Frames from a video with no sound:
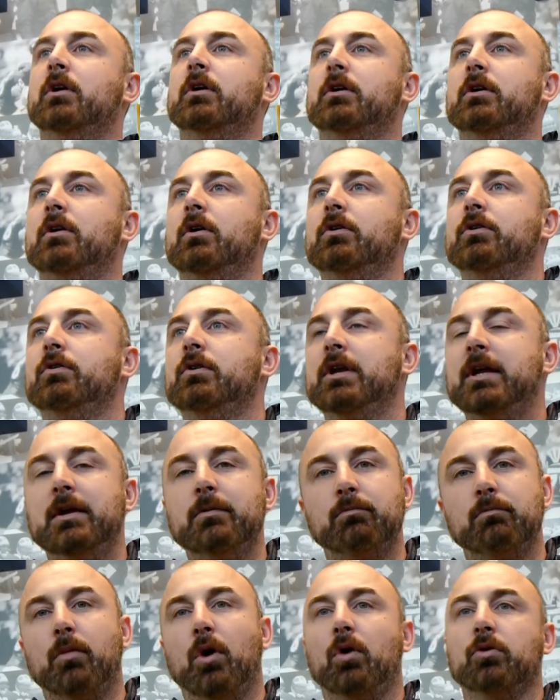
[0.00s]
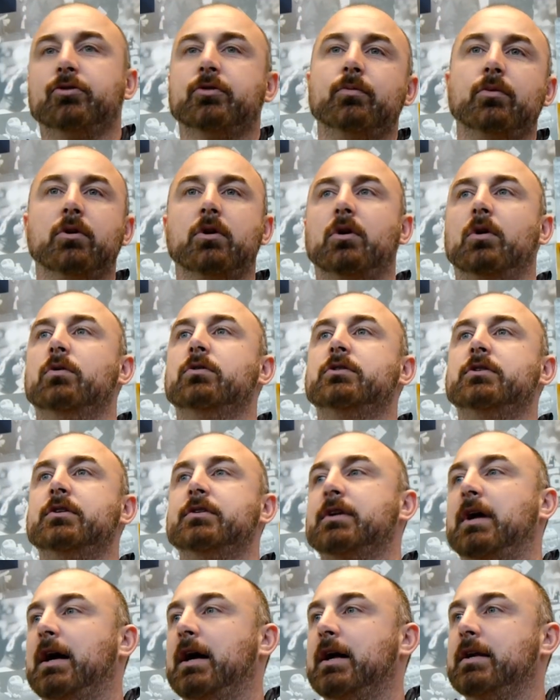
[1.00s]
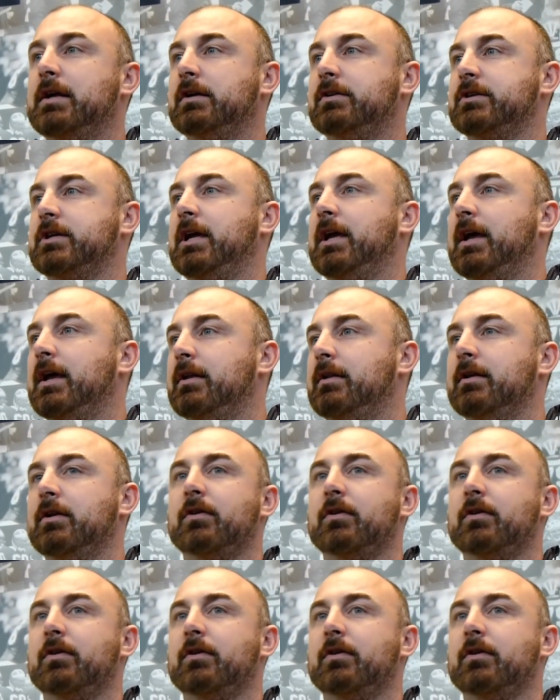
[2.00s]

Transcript: You know, you need multiple coaches on each kid.